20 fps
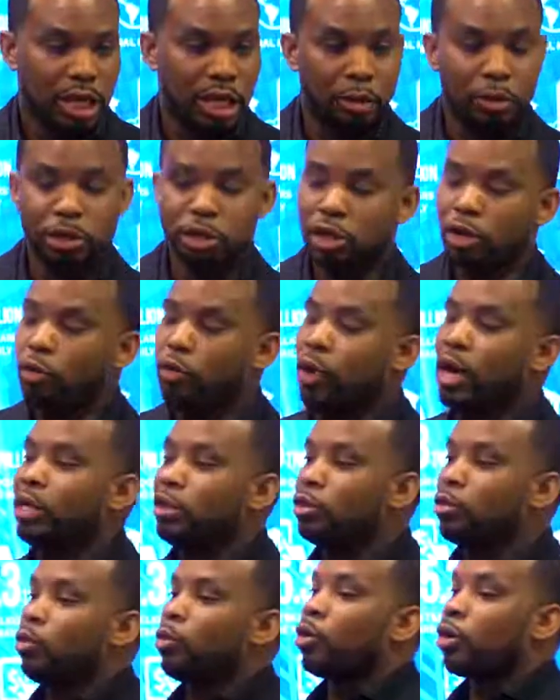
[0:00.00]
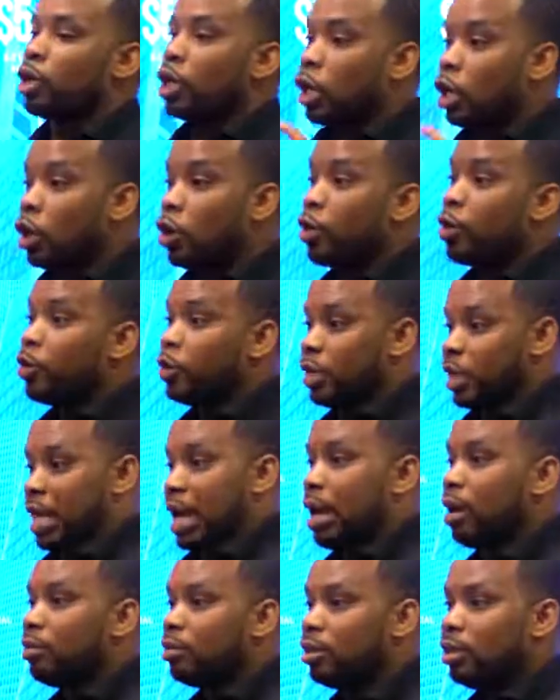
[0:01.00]
And I want you to write the word learn
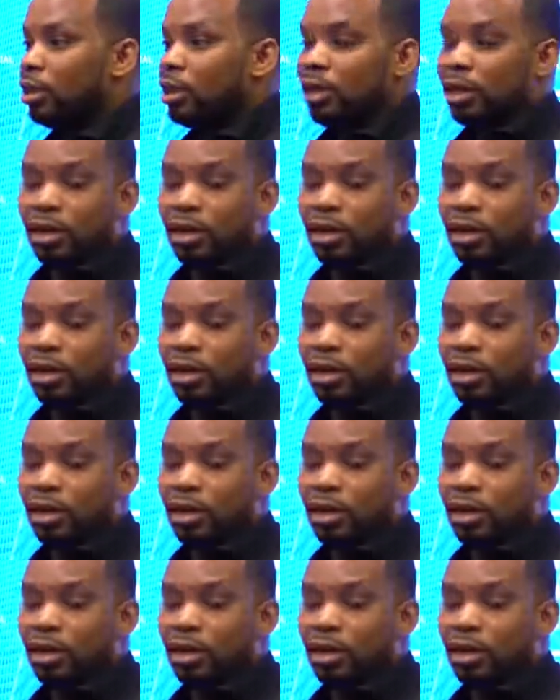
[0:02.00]
down.